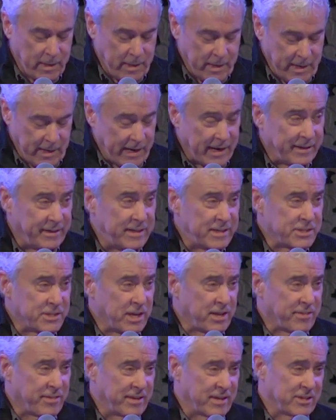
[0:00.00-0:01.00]
And this, I
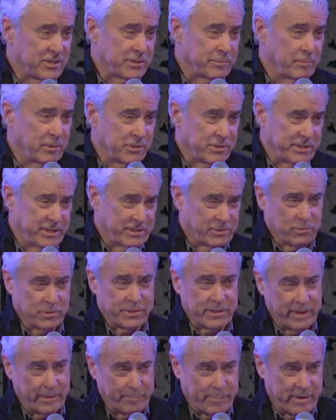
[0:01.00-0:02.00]
think, is the most
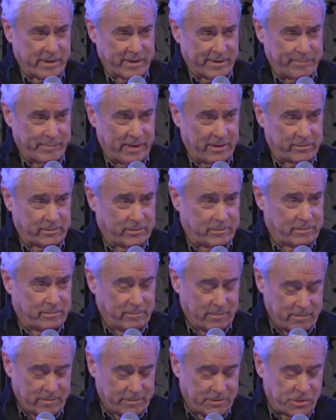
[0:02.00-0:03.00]
interesting part about
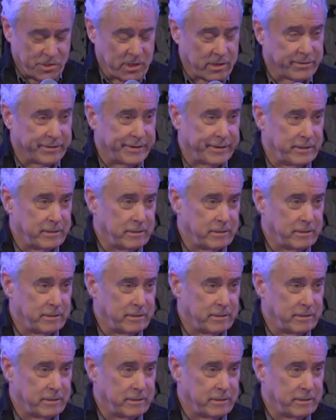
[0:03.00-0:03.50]
Gerad.